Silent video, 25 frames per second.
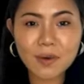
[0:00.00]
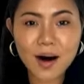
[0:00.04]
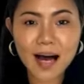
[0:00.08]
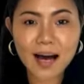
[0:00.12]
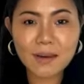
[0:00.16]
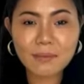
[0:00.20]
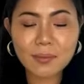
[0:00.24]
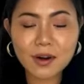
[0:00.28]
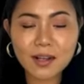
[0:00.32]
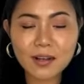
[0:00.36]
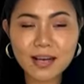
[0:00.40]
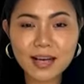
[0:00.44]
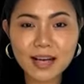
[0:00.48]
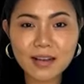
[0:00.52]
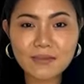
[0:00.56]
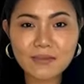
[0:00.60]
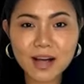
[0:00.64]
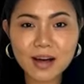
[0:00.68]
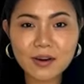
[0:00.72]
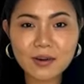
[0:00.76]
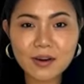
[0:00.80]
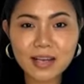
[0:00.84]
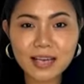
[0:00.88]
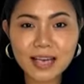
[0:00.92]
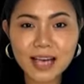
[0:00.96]
rapidly
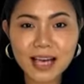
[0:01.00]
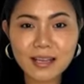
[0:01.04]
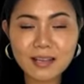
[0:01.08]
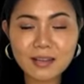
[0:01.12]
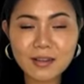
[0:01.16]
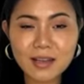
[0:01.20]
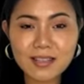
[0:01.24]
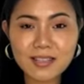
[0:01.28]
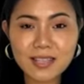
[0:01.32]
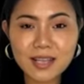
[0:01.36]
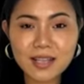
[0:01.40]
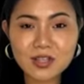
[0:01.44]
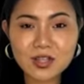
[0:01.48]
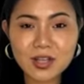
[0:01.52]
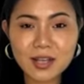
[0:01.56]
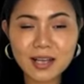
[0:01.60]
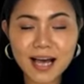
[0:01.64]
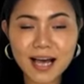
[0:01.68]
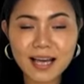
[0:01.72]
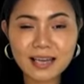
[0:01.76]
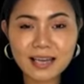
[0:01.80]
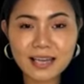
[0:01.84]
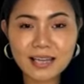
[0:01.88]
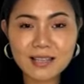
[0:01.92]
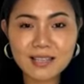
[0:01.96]
varied in position
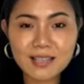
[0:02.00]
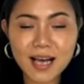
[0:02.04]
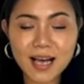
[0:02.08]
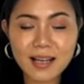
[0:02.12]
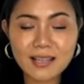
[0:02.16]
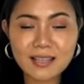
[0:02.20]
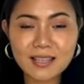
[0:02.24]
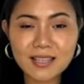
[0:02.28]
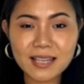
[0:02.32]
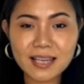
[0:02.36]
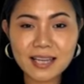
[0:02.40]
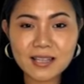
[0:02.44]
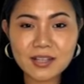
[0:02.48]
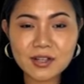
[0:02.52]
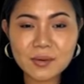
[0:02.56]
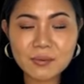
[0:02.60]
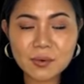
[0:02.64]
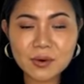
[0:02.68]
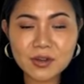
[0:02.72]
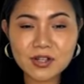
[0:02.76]
and intensity to